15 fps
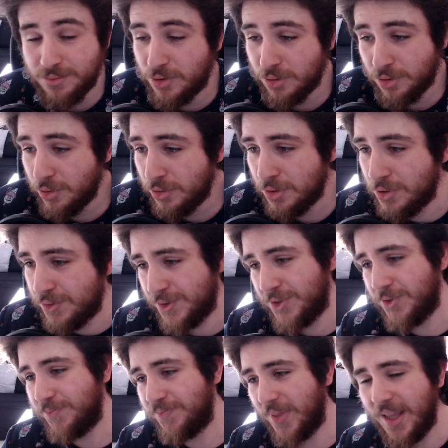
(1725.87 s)
good
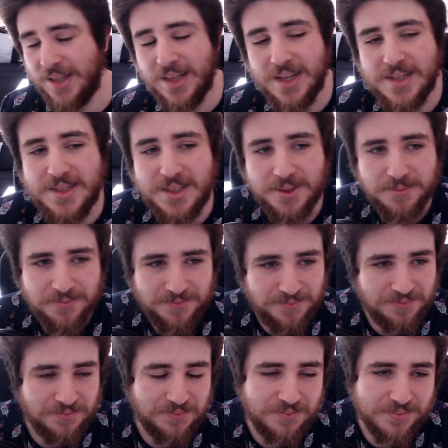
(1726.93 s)
news at least.
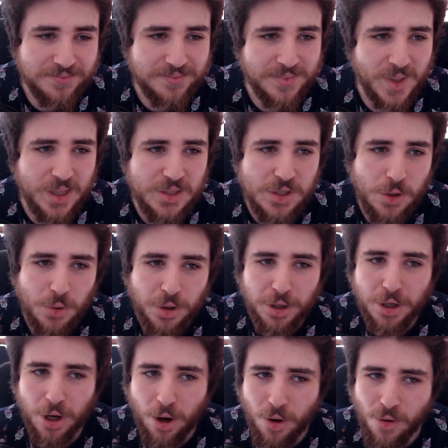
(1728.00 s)
So
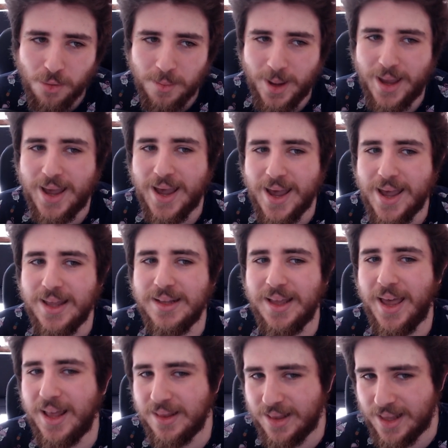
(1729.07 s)
GNOME and
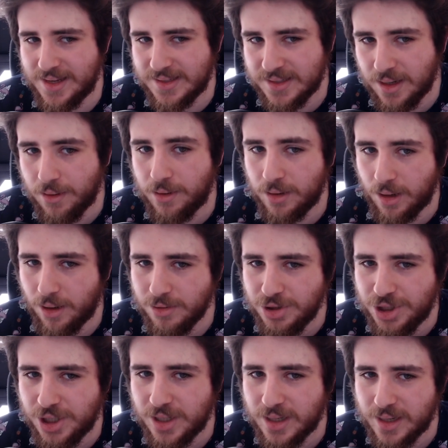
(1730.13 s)
Endless are
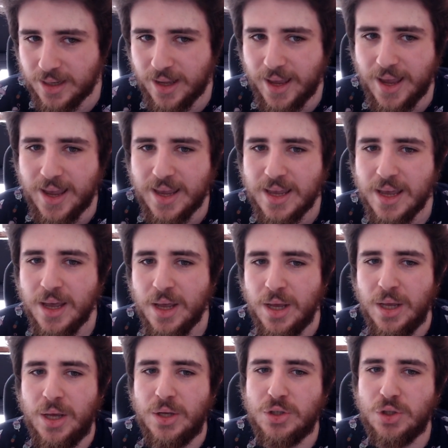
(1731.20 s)
launching a
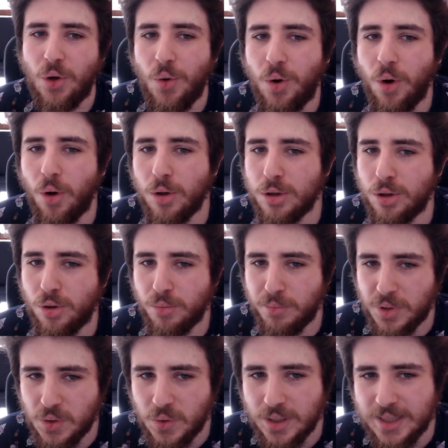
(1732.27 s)
so-called
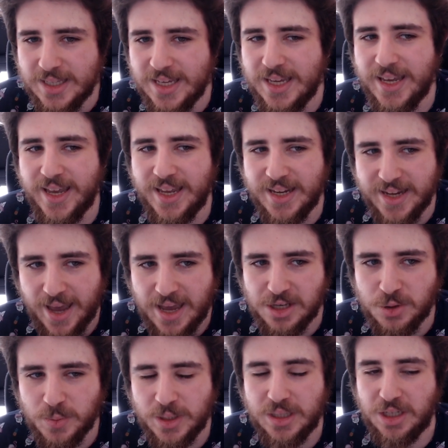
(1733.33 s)
community
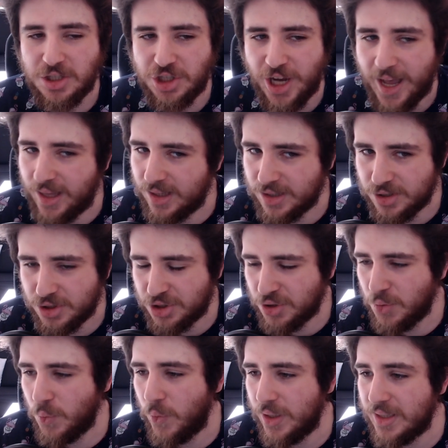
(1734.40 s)
engagement
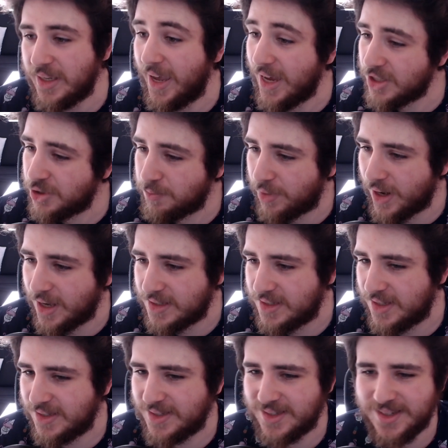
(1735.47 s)
challenge with cash
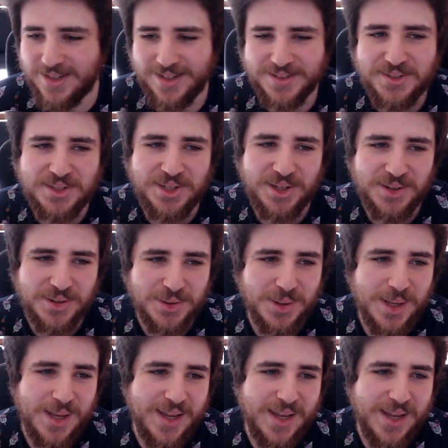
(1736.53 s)
prizes. So